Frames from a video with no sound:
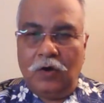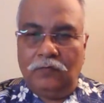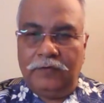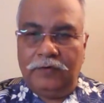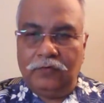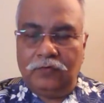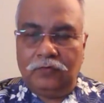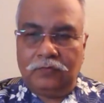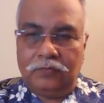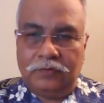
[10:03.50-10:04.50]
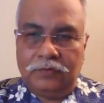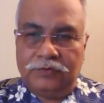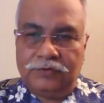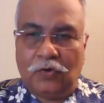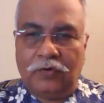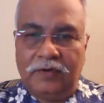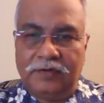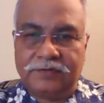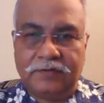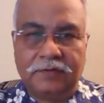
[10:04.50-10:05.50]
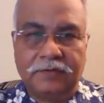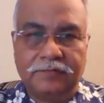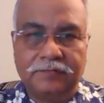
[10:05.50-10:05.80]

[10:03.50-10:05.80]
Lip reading: How were you shortlisted?